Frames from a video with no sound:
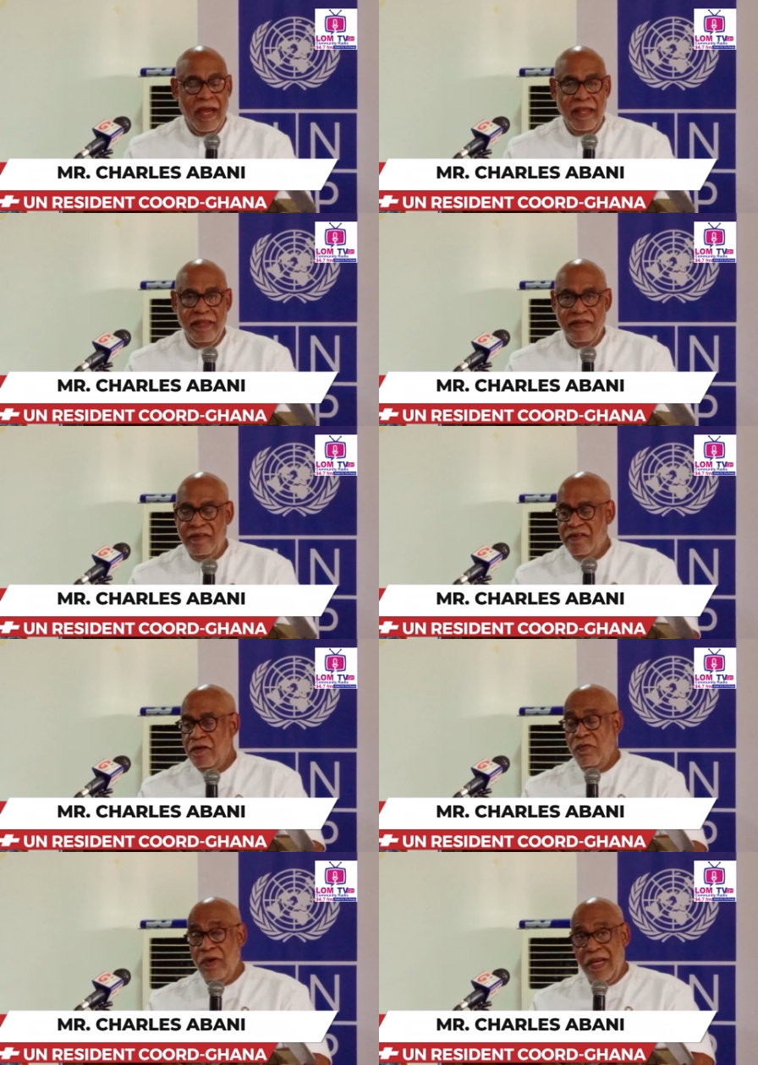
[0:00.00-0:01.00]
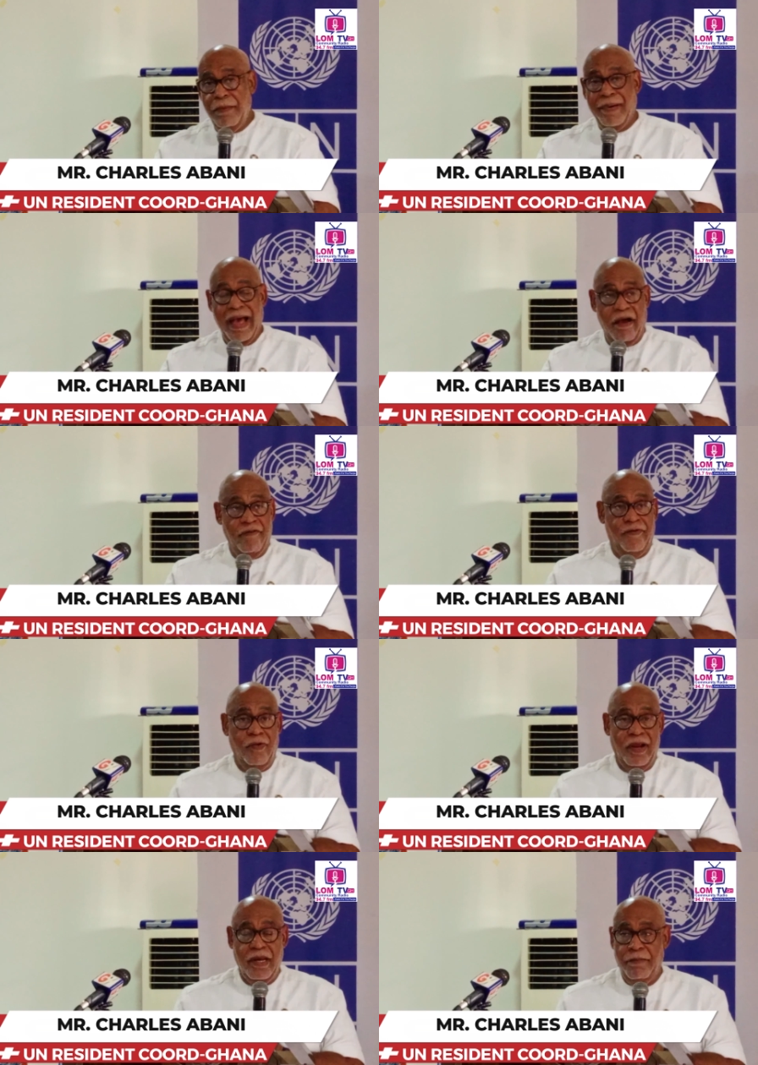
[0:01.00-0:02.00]
And this is a really
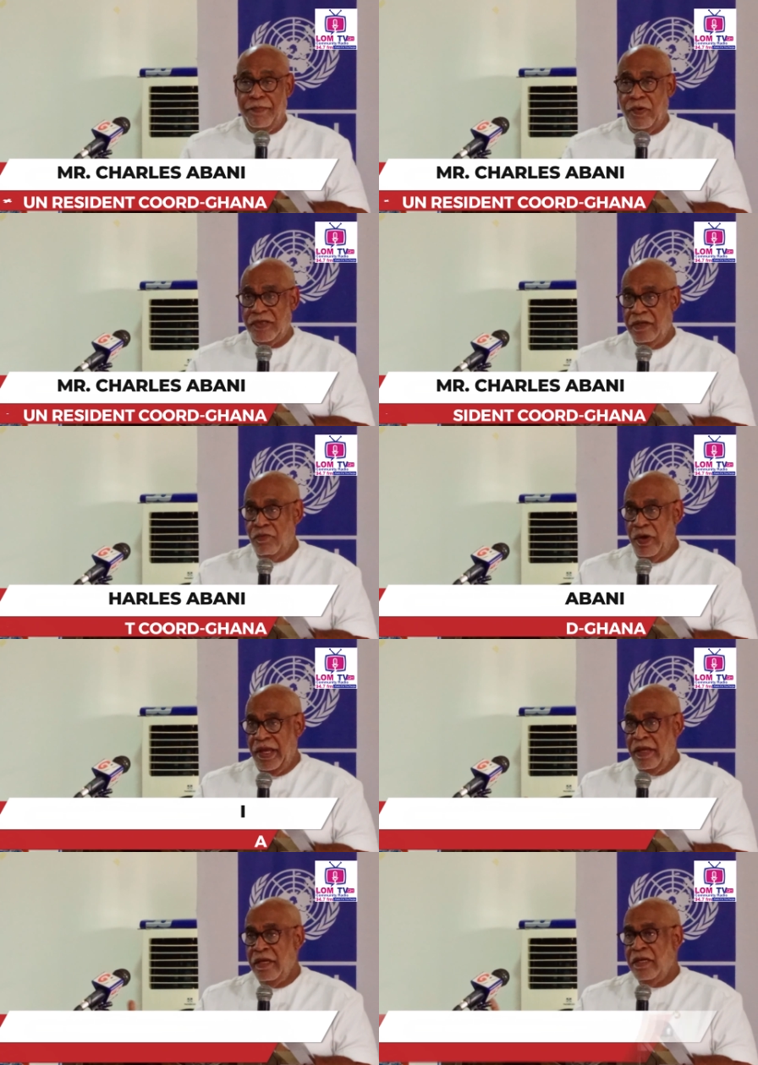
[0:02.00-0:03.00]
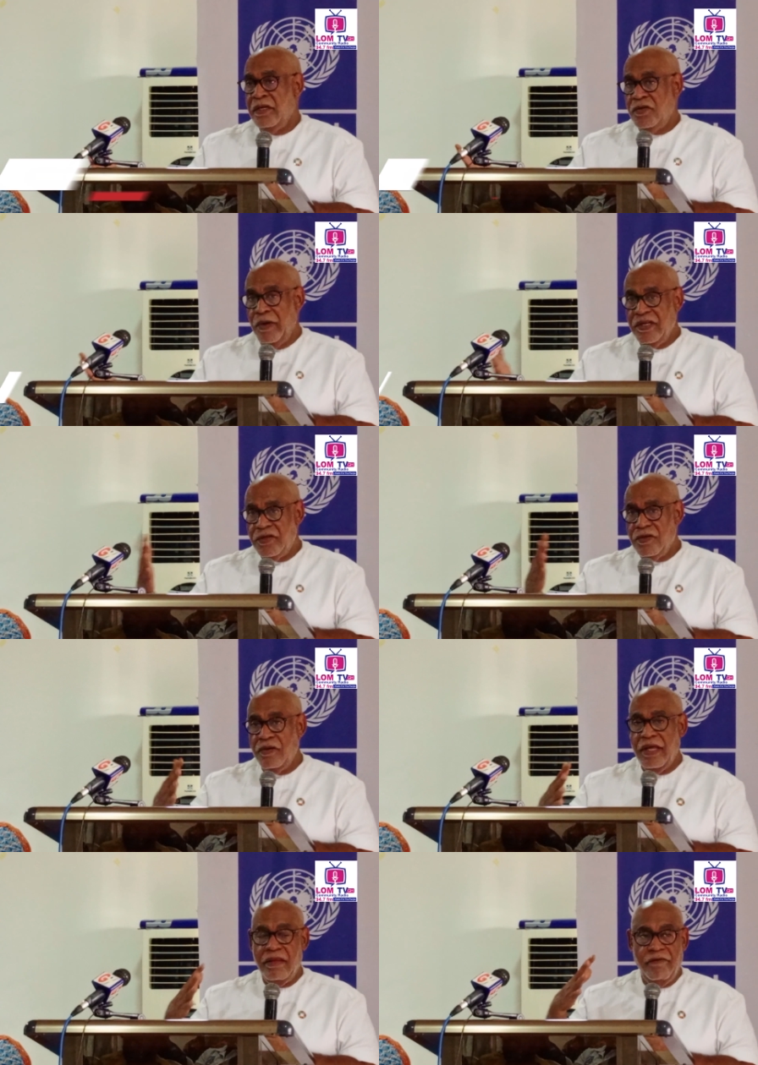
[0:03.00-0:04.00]
powerful and important way to
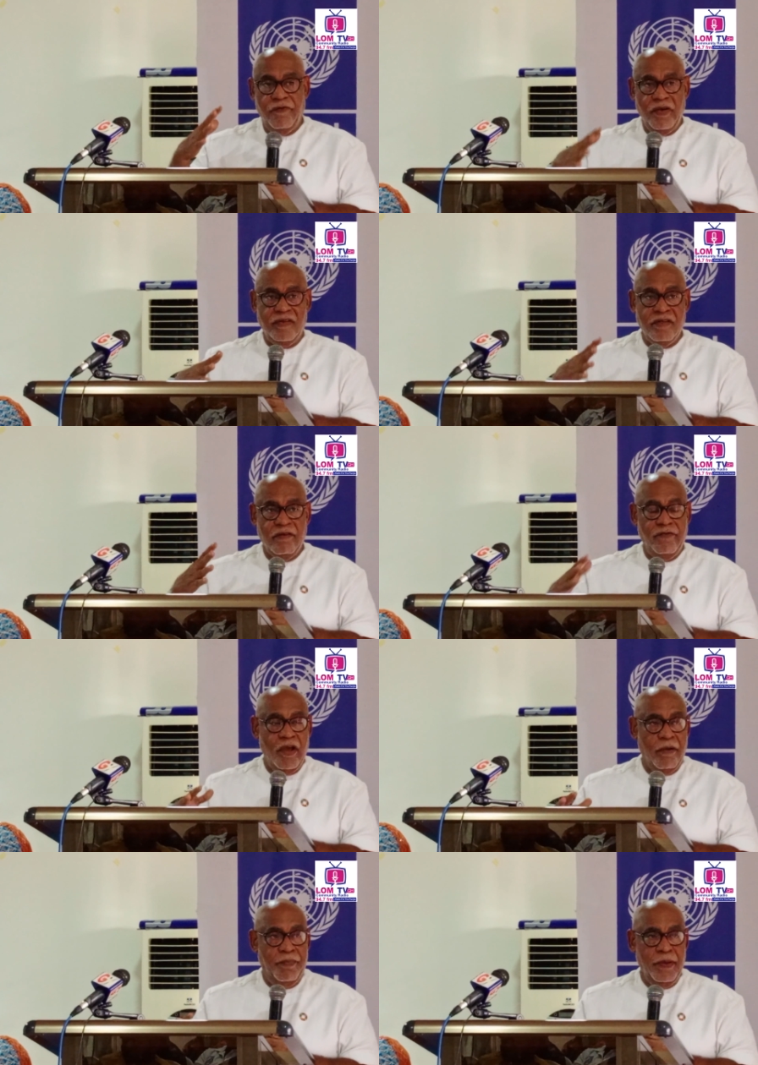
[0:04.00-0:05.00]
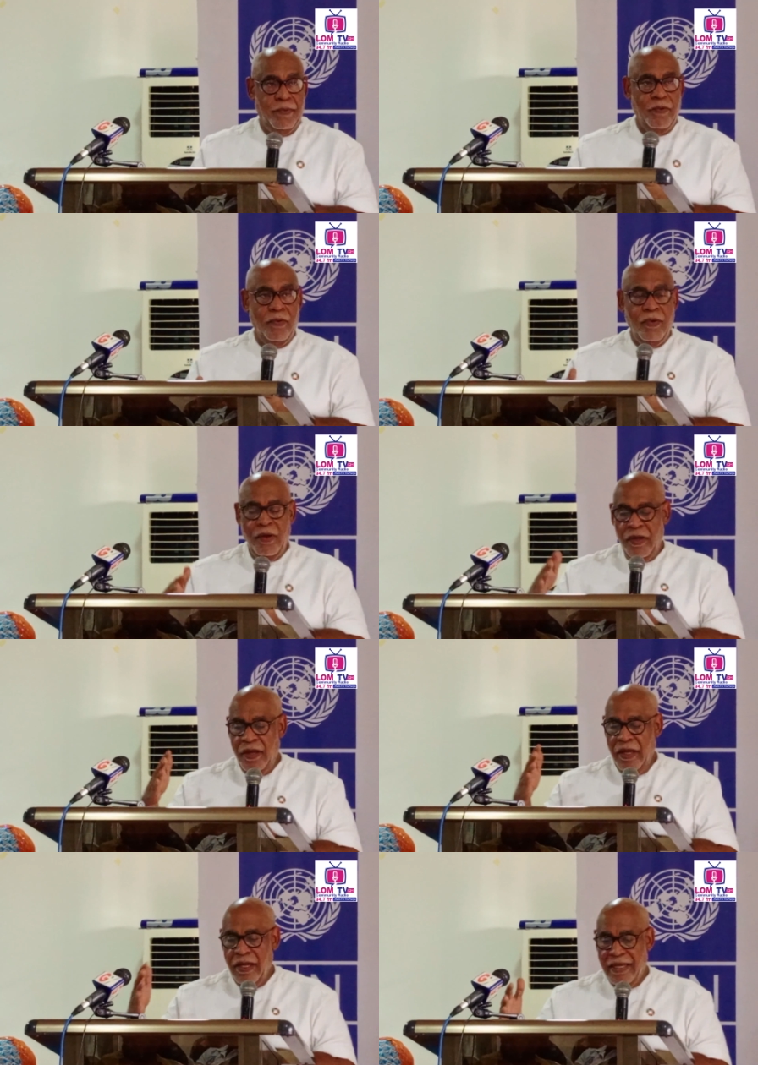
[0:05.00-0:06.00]
ensure that the voices of young
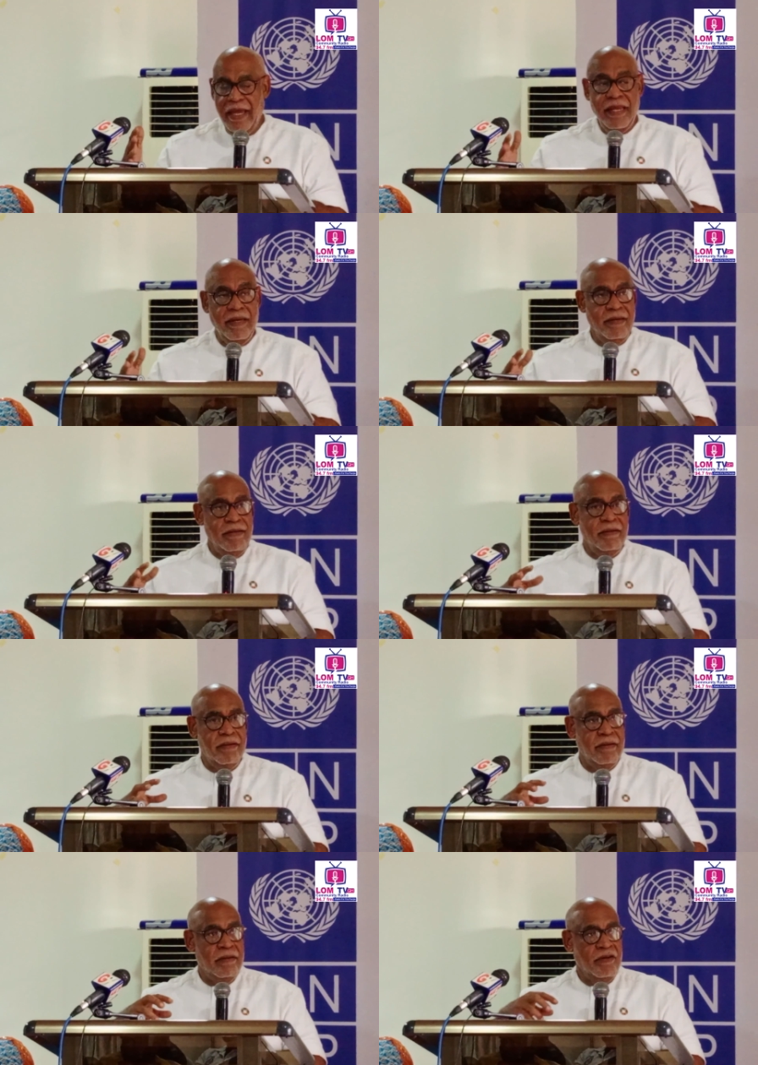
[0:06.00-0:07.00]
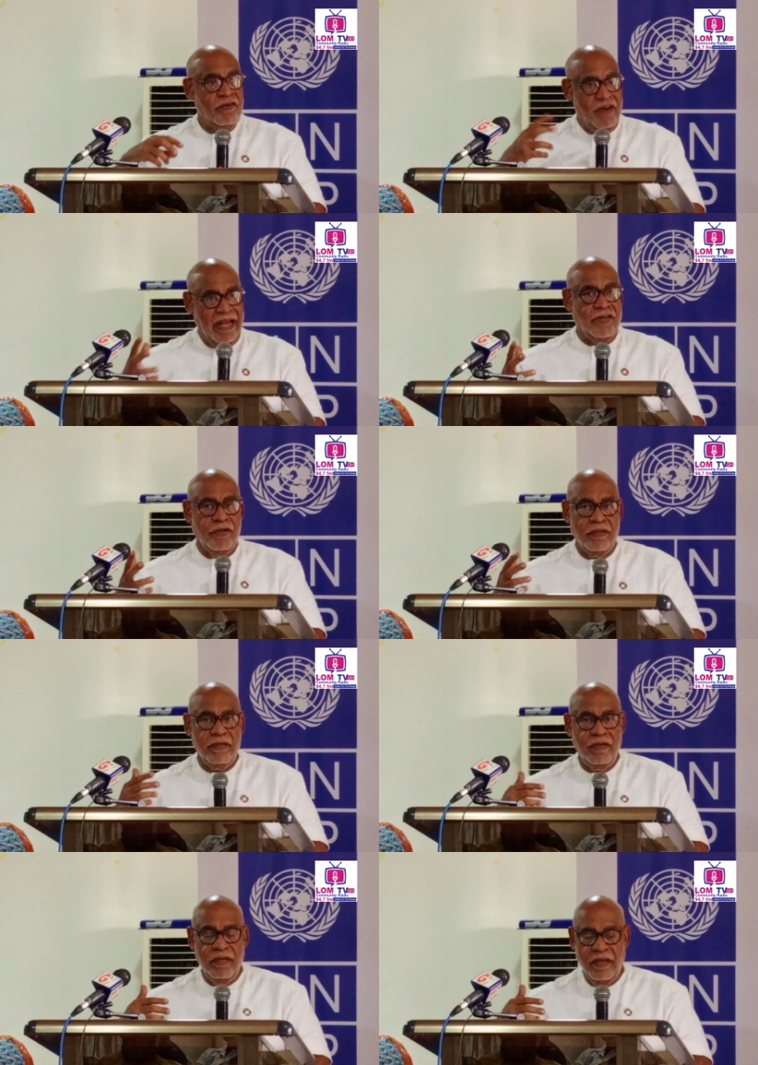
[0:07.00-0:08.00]
people gain traction